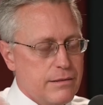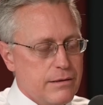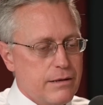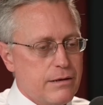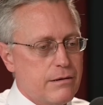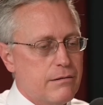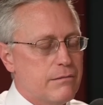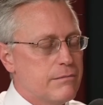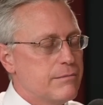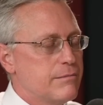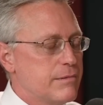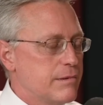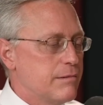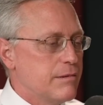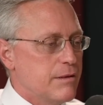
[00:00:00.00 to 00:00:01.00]
you know,
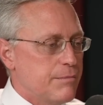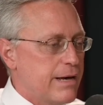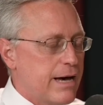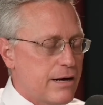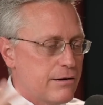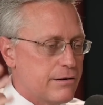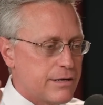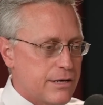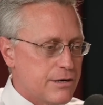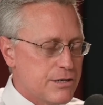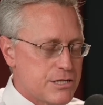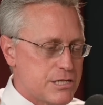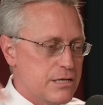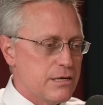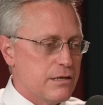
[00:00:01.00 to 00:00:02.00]
the matter and
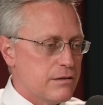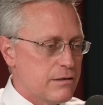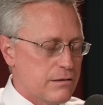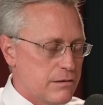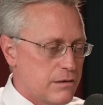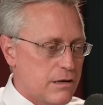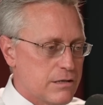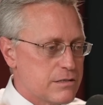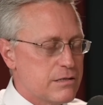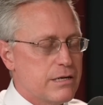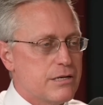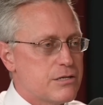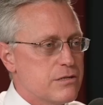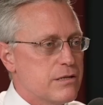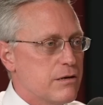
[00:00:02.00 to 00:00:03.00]
energy and the laws of
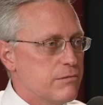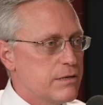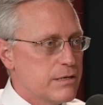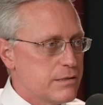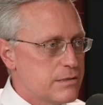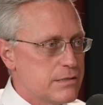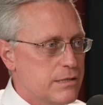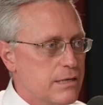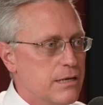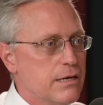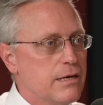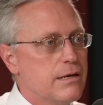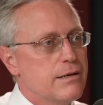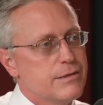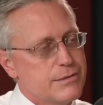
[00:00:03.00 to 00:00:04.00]
nature that we can
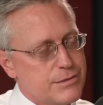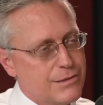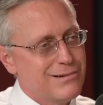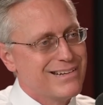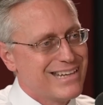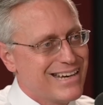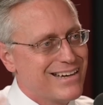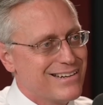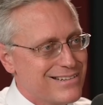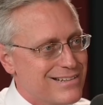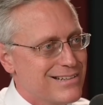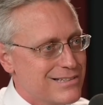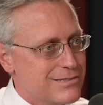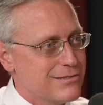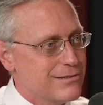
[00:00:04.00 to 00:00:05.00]
see. So again,
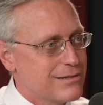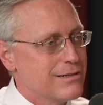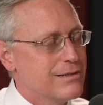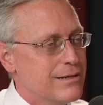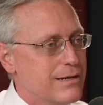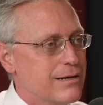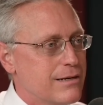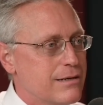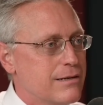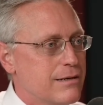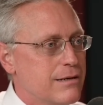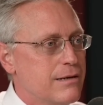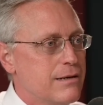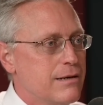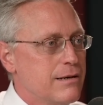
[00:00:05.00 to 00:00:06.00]
it's looking like
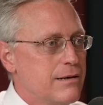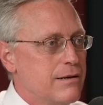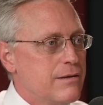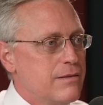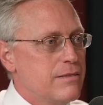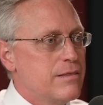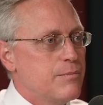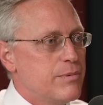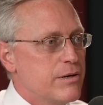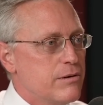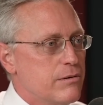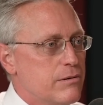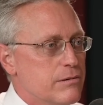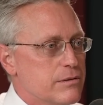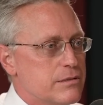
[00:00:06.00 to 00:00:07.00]
the
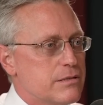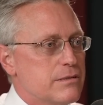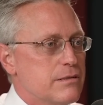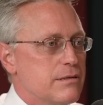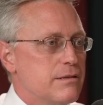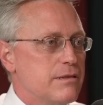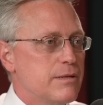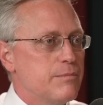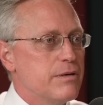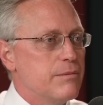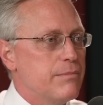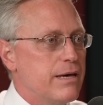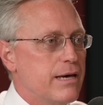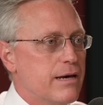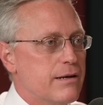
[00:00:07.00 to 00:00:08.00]

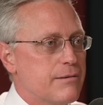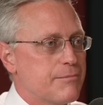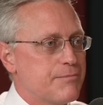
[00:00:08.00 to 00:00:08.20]
big man.